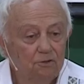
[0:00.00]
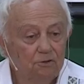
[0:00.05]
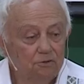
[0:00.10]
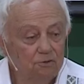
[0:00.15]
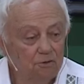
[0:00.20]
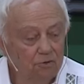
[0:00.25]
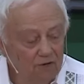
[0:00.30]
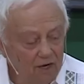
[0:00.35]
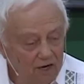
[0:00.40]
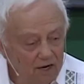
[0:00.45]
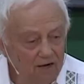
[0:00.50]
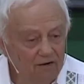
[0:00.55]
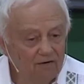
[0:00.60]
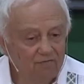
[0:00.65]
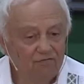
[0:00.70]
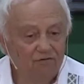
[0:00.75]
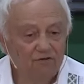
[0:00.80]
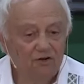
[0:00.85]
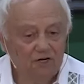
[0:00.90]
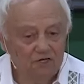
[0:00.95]
to
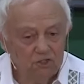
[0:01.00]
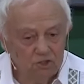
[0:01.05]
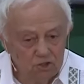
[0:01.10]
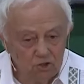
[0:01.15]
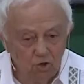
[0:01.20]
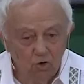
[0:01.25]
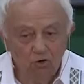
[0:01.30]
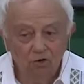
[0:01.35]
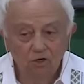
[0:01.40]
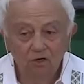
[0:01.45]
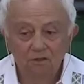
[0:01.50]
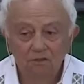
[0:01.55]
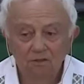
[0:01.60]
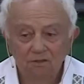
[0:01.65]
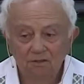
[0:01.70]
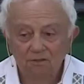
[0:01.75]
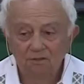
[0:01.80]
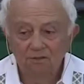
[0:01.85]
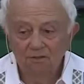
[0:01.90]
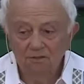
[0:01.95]
have a shock,
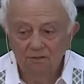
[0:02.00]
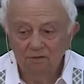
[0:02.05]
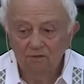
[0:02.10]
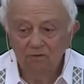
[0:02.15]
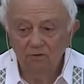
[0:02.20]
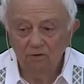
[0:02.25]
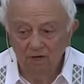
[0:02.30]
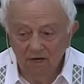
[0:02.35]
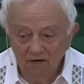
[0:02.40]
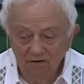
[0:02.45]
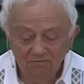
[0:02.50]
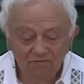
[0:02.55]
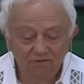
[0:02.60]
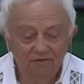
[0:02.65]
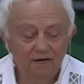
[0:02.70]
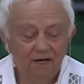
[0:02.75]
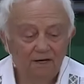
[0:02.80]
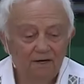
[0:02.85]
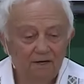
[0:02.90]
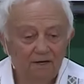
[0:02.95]
to have
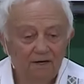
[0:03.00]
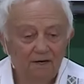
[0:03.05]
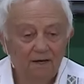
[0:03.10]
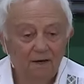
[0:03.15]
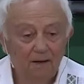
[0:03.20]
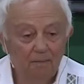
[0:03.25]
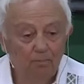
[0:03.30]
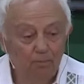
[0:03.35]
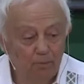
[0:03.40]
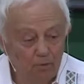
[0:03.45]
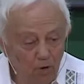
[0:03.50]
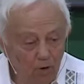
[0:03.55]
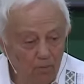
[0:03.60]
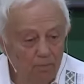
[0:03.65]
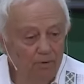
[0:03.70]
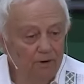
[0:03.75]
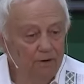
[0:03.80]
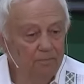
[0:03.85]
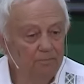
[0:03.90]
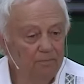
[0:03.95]
a,
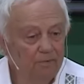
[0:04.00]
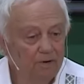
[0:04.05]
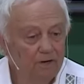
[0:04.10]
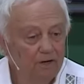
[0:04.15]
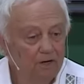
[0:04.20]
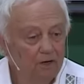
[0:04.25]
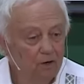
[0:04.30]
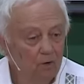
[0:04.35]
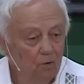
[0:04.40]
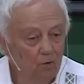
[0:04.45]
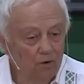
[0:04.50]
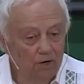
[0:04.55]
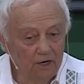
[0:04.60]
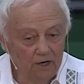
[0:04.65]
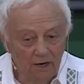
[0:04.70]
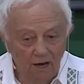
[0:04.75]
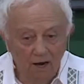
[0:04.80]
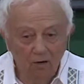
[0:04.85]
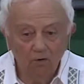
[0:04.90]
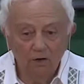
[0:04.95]
problem
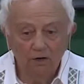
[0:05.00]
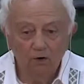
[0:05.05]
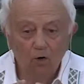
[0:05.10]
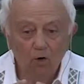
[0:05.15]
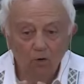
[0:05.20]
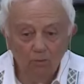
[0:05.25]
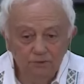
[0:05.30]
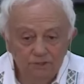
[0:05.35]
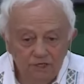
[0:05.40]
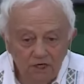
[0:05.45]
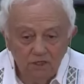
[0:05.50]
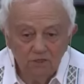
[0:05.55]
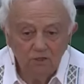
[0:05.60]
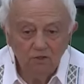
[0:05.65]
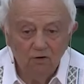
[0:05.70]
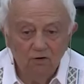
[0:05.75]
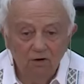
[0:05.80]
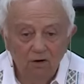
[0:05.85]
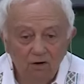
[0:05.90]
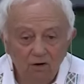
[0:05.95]
when our object
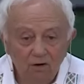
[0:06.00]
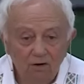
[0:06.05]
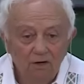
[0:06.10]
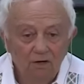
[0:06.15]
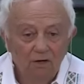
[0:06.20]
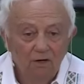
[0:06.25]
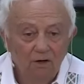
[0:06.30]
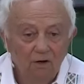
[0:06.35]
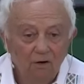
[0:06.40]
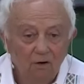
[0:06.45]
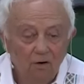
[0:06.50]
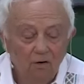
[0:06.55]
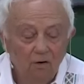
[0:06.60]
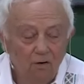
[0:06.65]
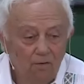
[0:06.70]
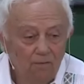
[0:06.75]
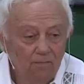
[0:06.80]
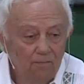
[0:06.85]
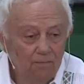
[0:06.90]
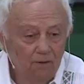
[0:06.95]

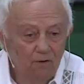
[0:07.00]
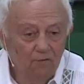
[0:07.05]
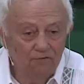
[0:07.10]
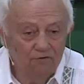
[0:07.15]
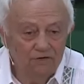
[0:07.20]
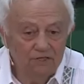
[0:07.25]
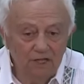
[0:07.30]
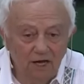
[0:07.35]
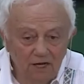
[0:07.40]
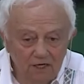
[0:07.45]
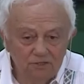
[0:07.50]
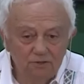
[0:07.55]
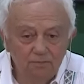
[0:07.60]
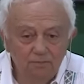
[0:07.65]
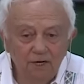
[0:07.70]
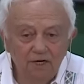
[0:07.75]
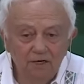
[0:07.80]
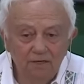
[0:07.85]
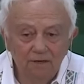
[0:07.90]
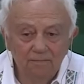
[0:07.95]
of
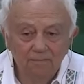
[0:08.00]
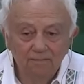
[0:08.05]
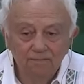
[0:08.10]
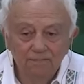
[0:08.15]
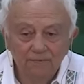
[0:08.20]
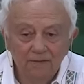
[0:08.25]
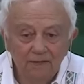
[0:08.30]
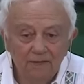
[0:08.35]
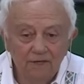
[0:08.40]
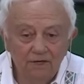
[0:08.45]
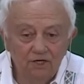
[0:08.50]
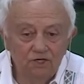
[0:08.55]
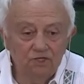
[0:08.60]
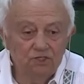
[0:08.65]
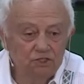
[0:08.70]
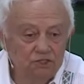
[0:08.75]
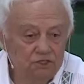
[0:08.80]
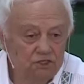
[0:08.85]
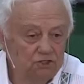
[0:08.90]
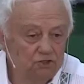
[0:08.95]
attachment
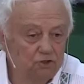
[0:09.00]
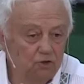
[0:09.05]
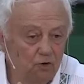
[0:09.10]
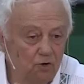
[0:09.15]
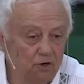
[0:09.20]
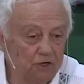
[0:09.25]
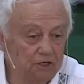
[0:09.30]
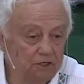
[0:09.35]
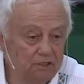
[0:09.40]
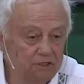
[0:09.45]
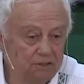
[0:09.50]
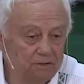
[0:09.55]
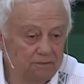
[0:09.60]
is destroyed.